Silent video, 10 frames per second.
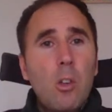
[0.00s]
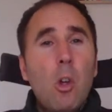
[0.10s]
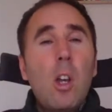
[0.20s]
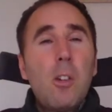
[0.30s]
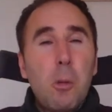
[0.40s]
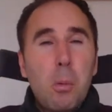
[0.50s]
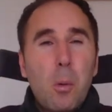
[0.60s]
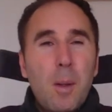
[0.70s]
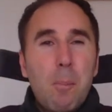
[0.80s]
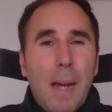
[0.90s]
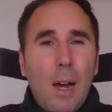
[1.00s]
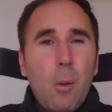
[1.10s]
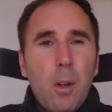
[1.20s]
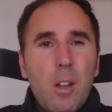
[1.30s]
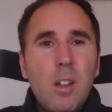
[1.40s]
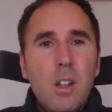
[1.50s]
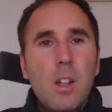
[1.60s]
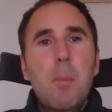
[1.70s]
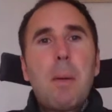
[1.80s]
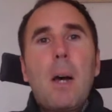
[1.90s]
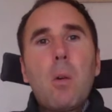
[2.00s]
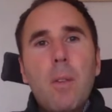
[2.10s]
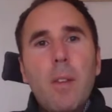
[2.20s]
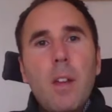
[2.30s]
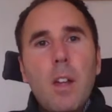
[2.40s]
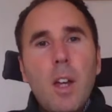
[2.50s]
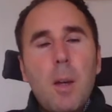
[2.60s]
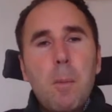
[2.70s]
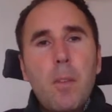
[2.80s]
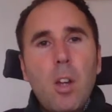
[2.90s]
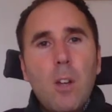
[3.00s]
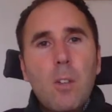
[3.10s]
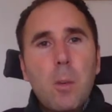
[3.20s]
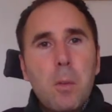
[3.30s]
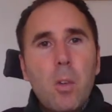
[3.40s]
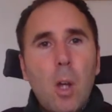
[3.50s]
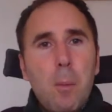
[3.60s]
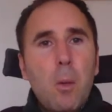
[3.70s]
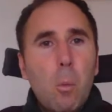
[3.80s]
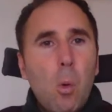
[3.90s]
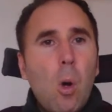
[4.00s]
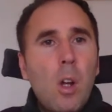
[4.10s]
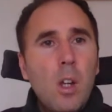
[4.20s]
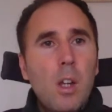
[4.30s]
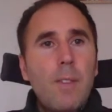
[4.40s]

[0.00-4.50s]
knowledgeable and empowered about the customers coming and what